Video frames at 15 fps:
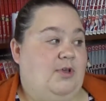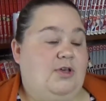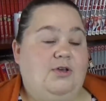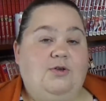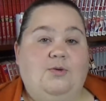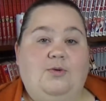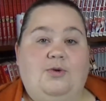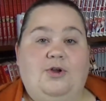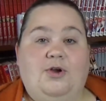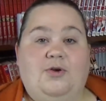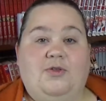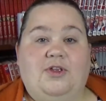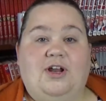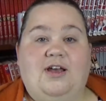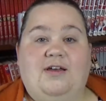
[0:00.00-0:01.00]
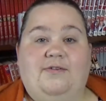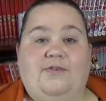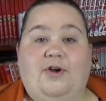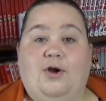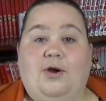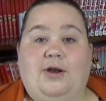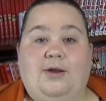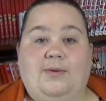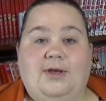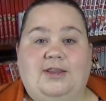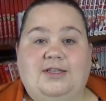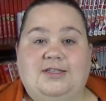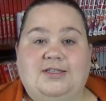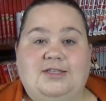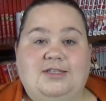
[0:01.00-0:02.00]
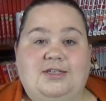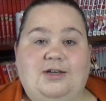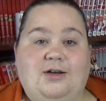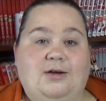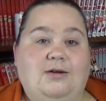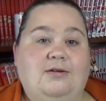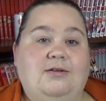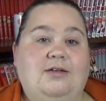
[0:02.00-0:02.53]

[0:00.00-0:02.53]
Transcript: you know that I have already read this year.